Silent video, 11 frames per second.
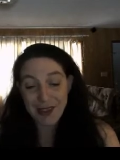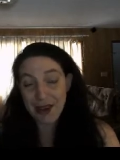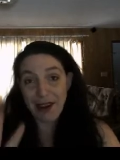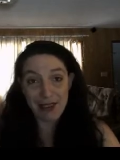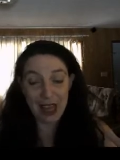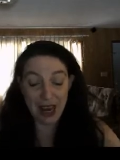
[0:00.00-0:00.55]
So
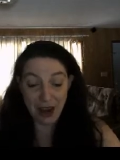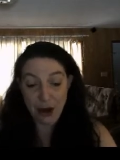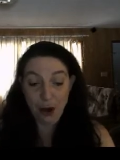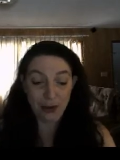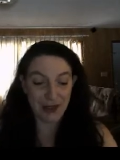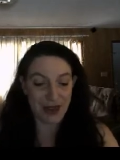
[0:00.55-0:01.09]
I have a lot of
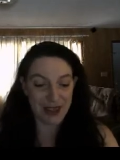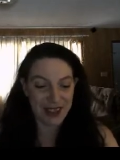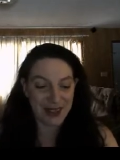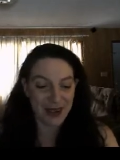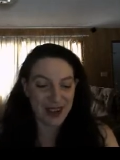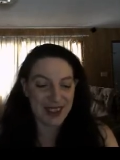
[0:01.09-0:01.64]
notes on
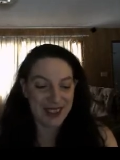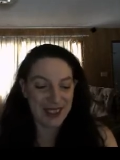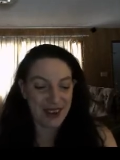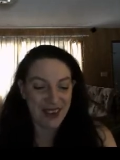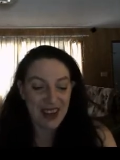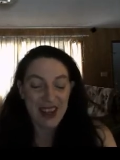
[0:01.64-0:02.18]
this one.
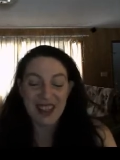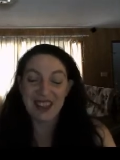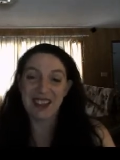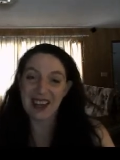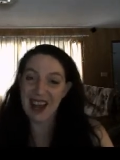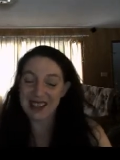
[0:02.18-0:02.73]
So
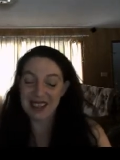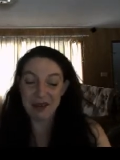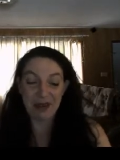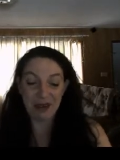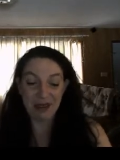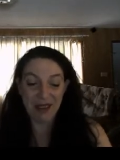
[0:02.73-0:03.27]
you can ask
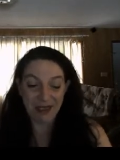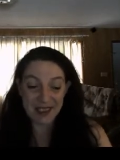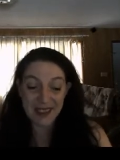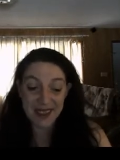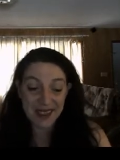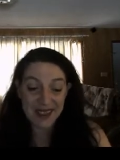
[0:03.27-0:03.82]
them for
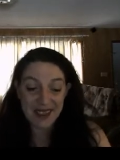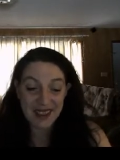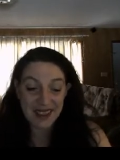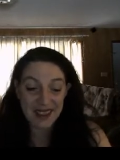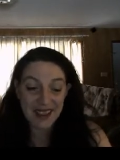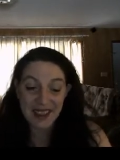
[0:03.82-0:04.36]
references,